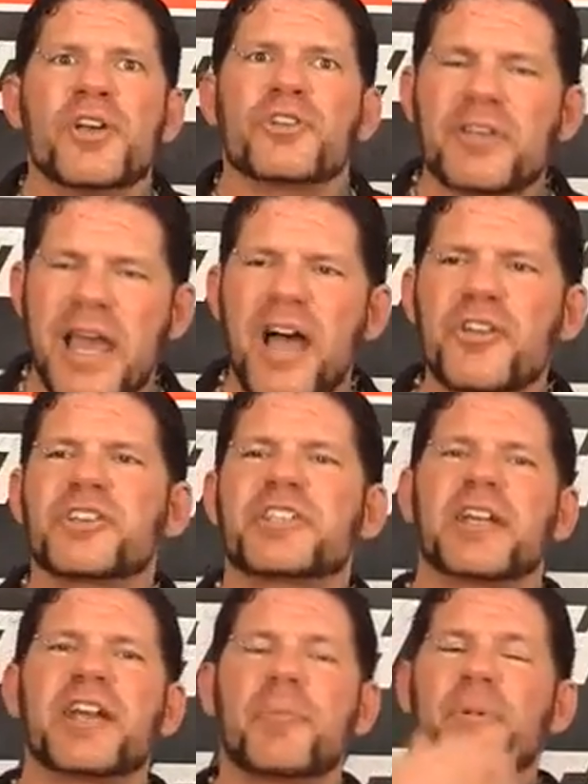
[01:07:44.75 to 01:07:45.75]
So now you're
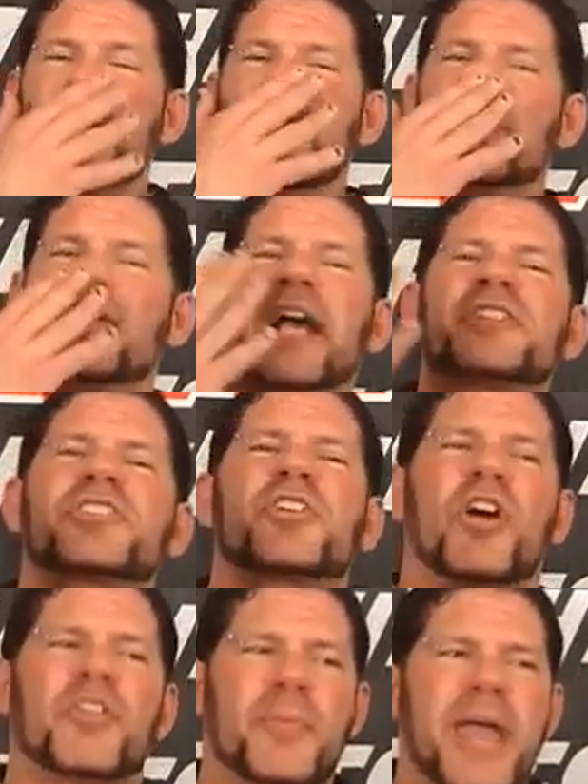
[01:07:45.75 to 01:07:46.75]
setting it up, and the heel has to
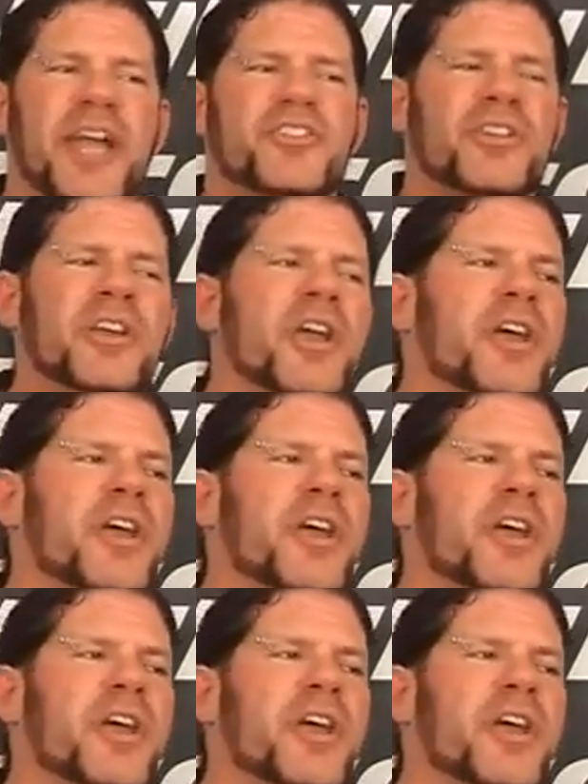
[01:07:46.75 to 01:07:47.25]
call the match.